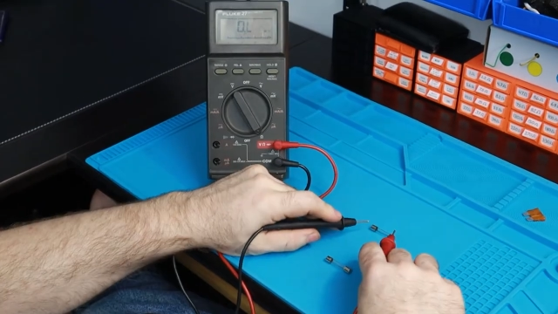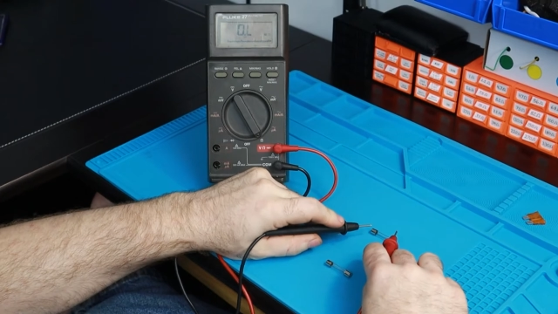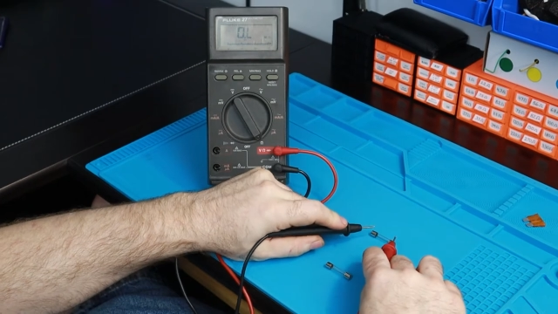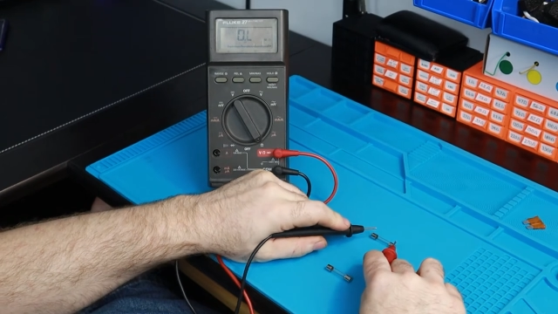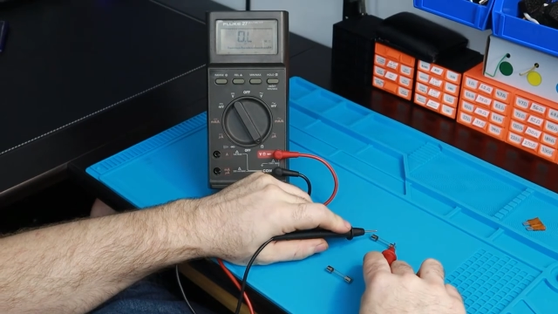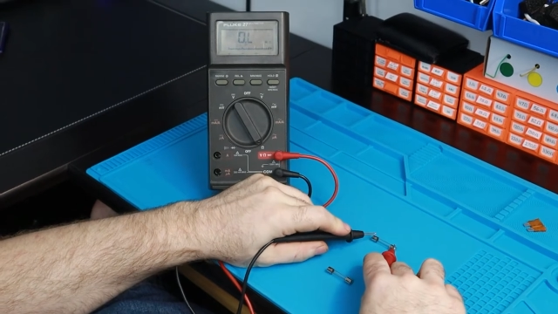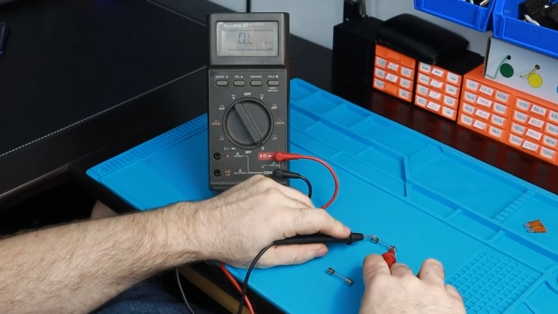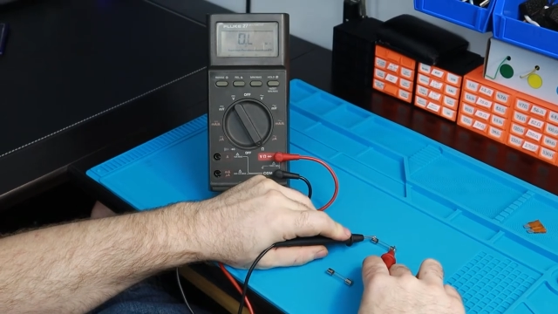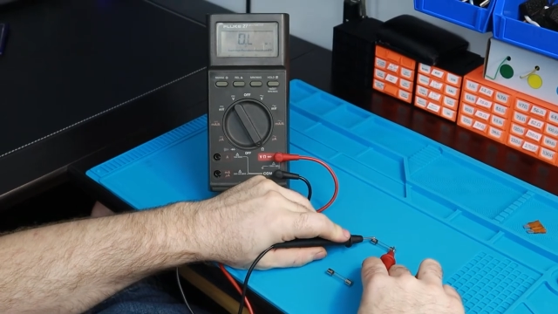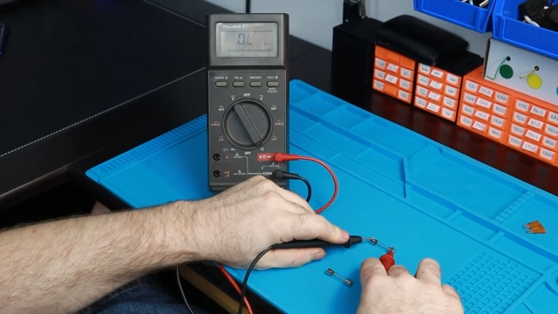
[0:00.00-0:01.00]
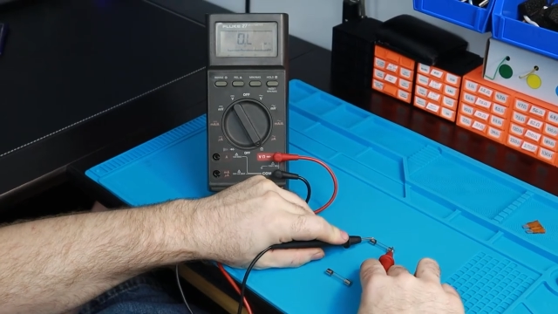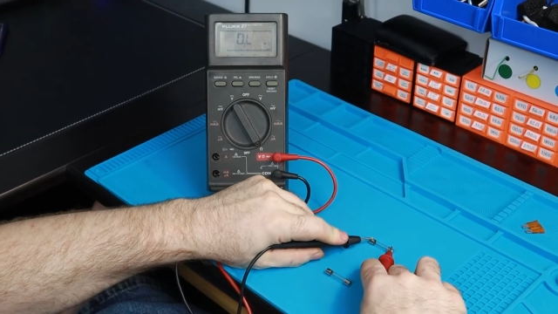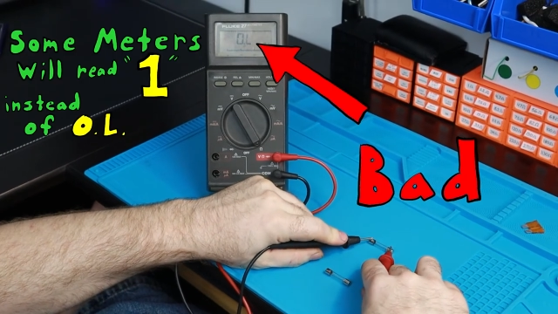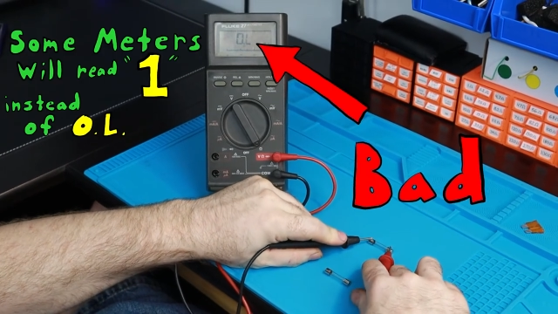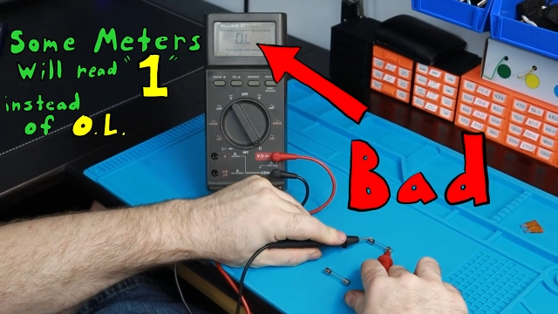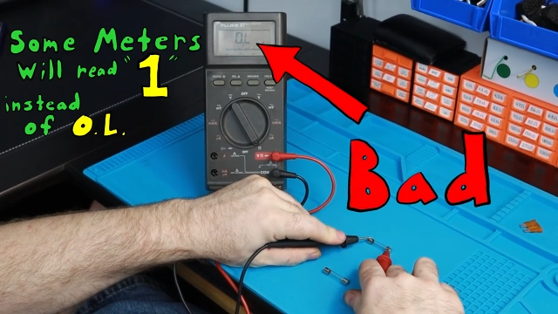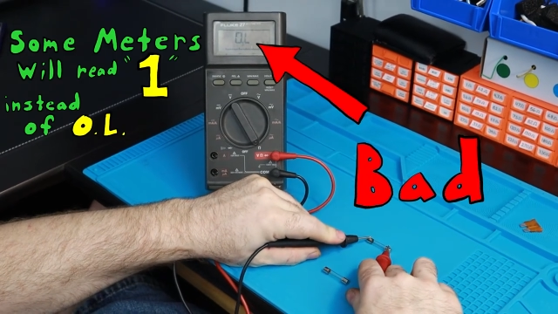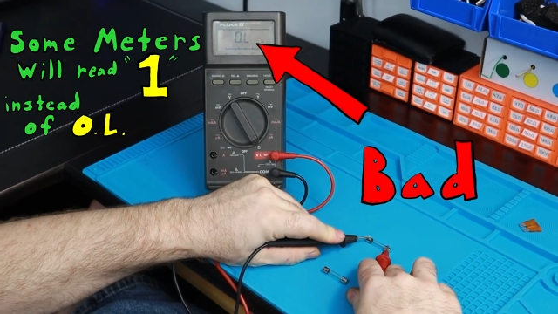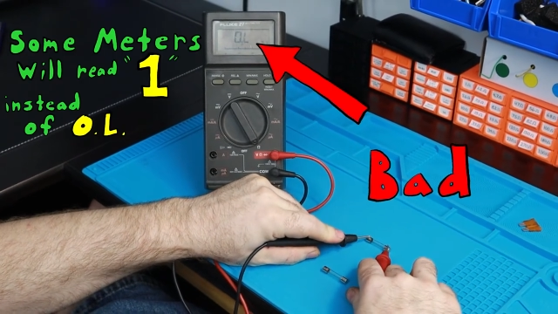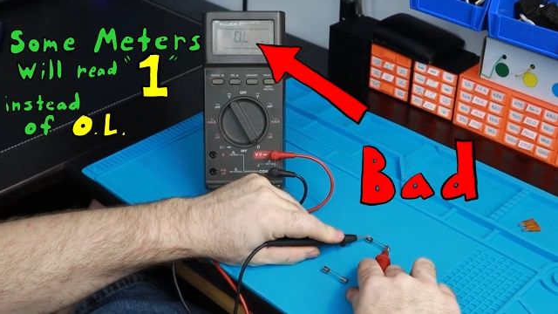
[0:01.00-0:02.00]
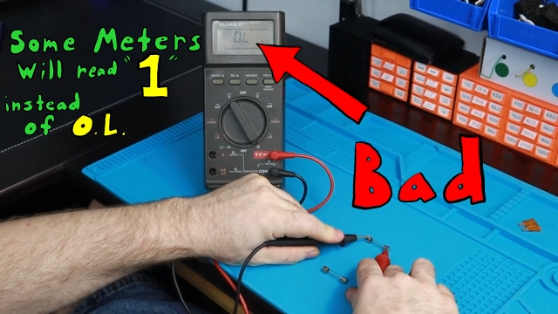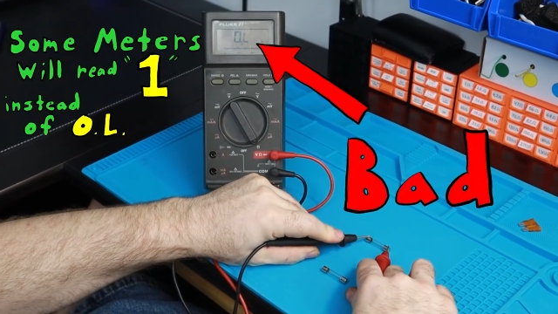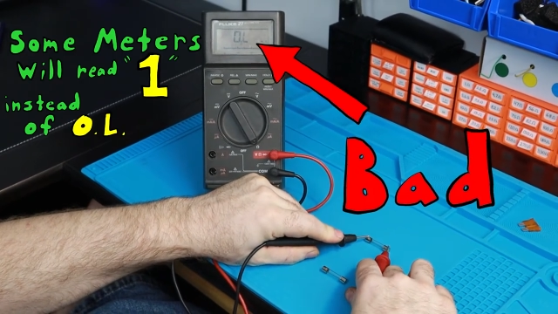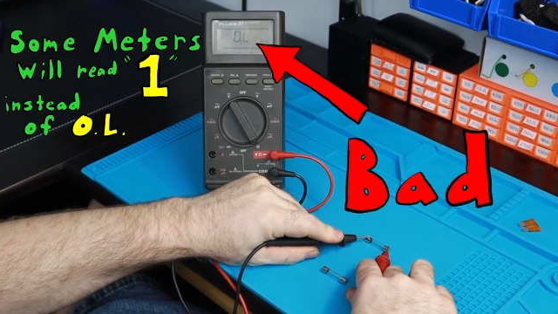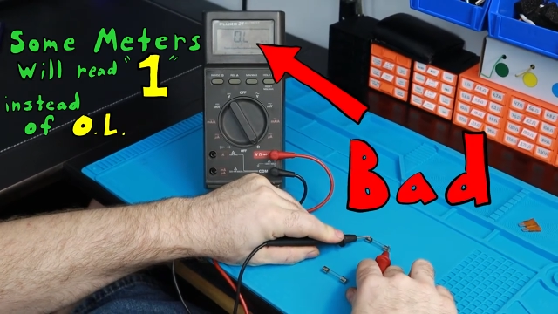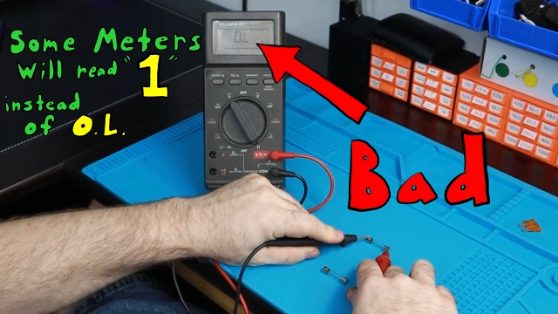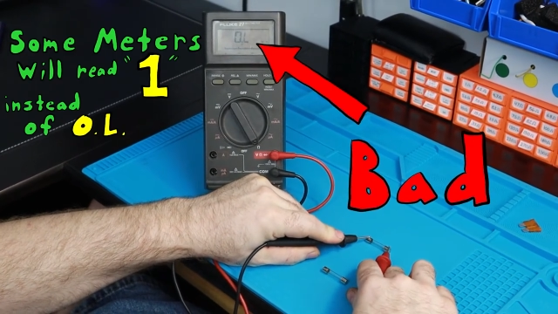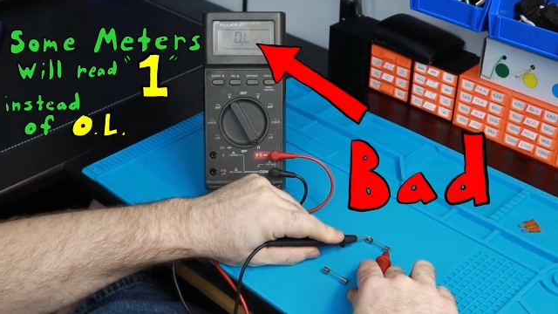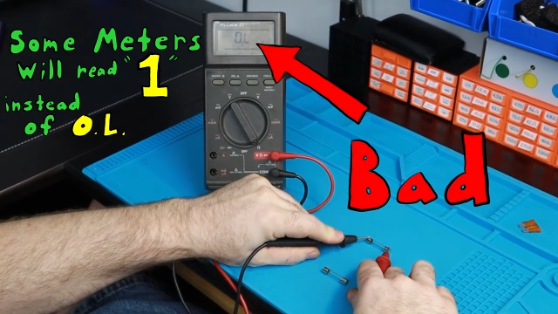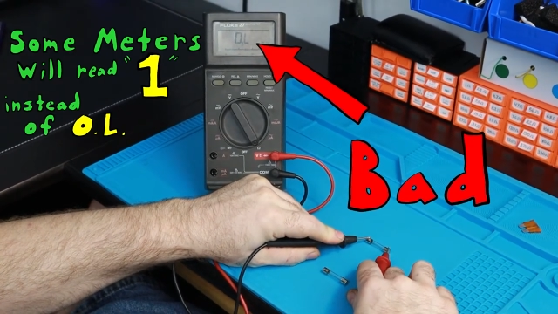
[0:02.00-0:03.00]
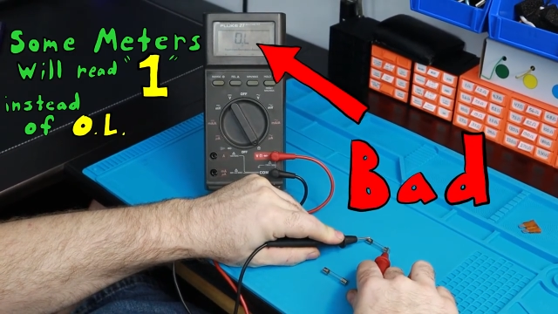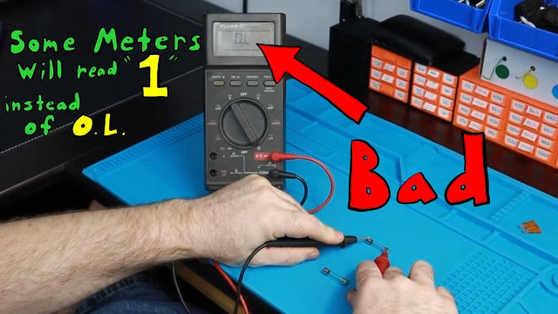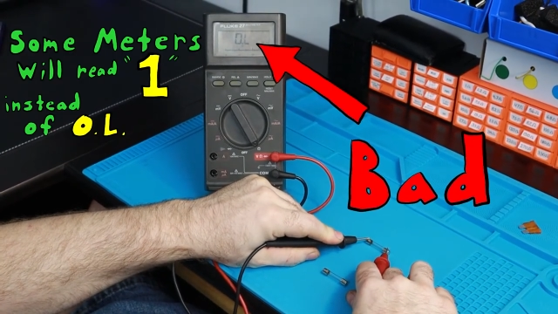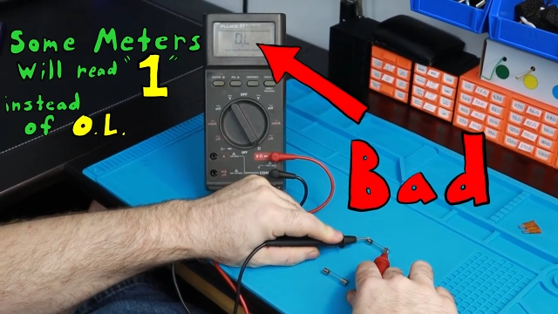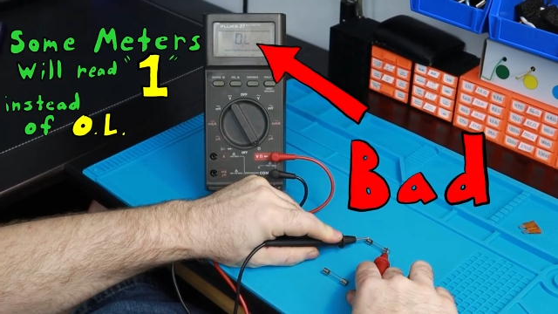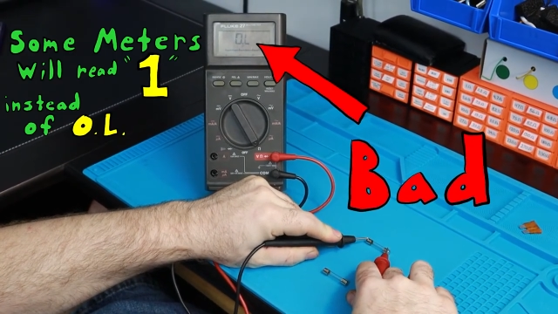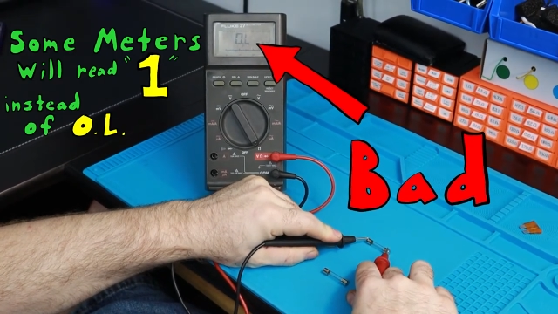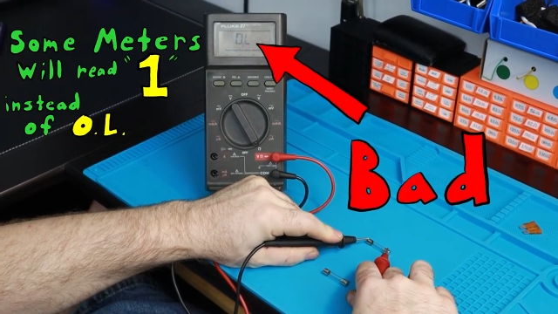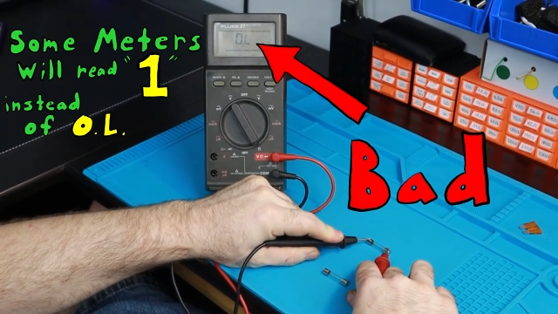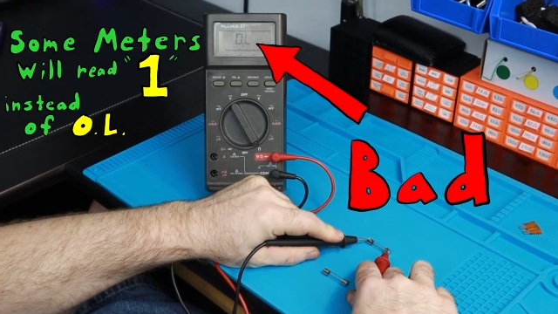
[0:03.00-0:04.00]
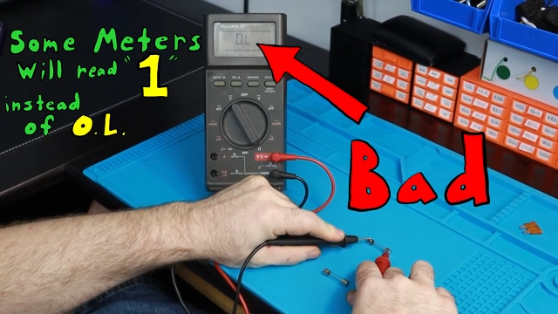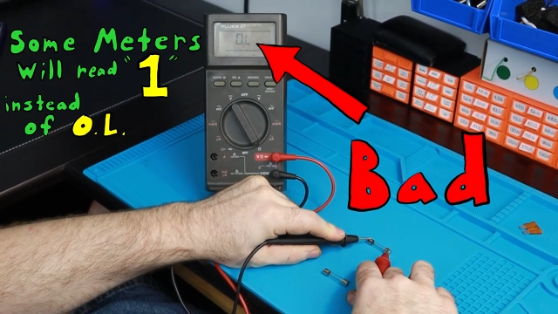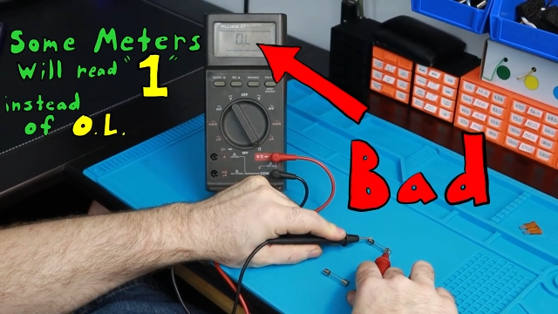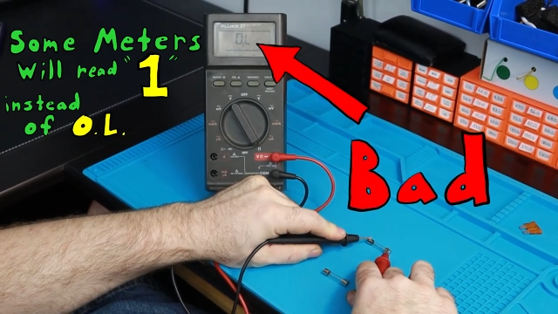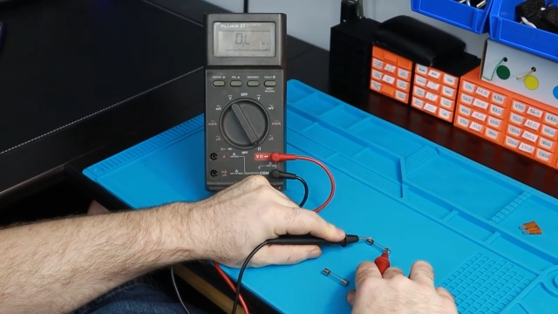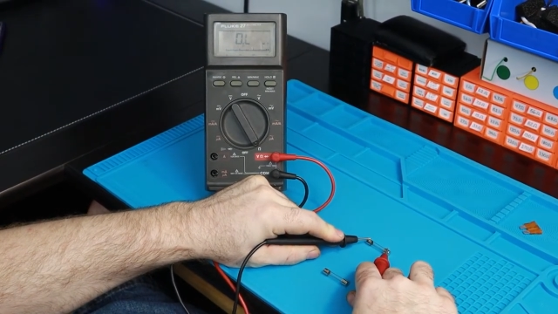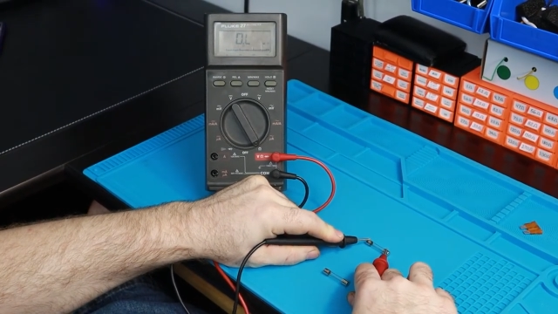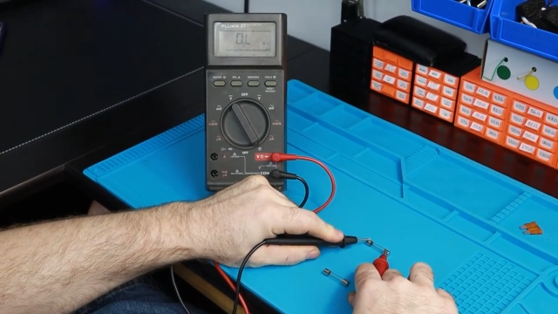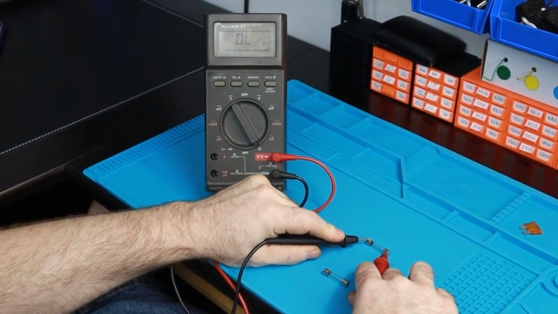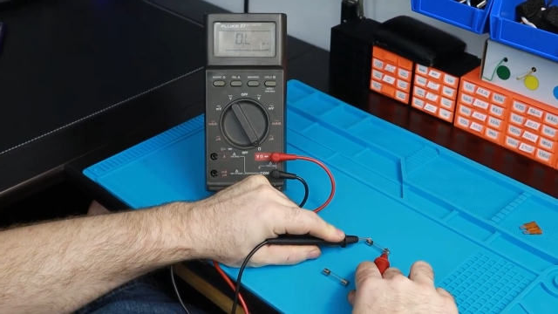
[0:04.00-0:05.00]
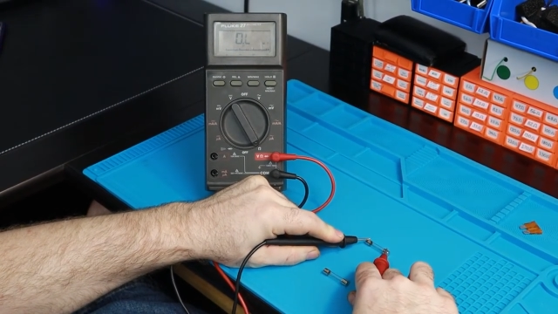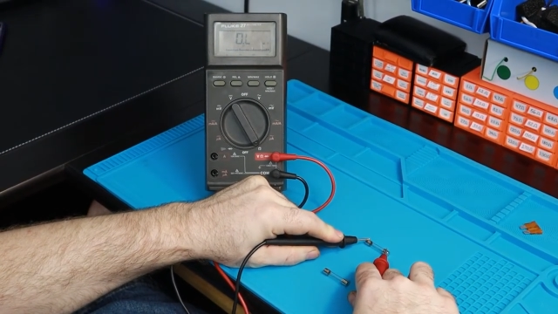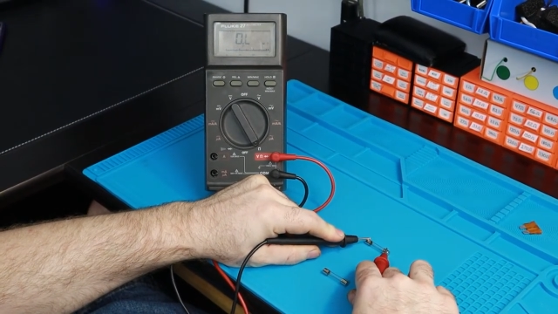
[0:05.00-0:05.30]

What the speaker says: [unreadable: no face in view]